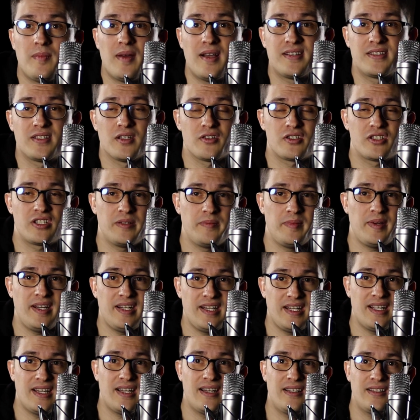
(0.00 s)
my social
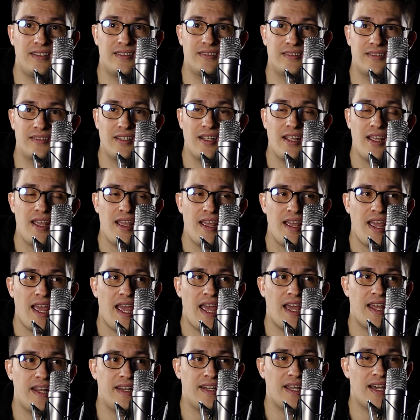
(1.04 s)
media
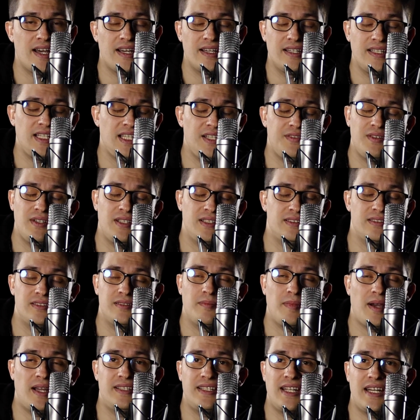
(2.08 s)
and even
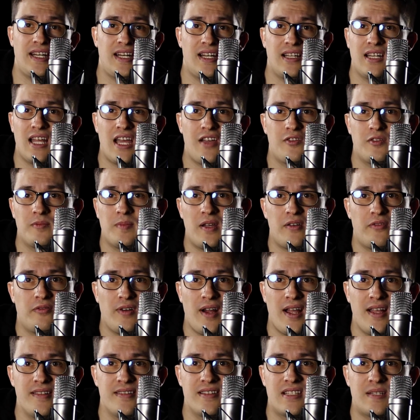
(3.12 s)
my day-to-day life with my
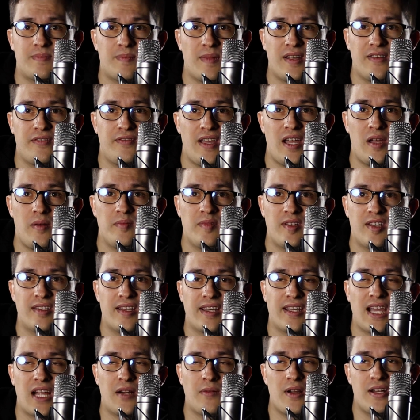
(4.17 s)
friends and my family.
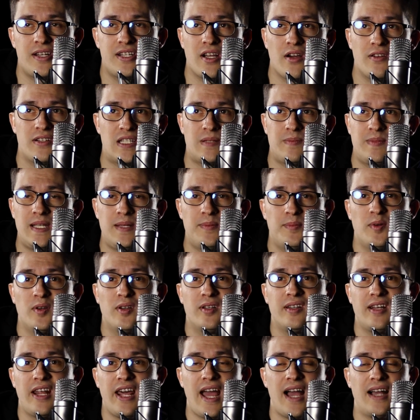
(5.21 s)
Like, I reach out to people
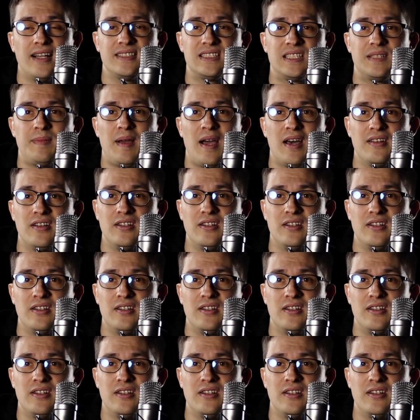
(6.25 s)
and I ask them how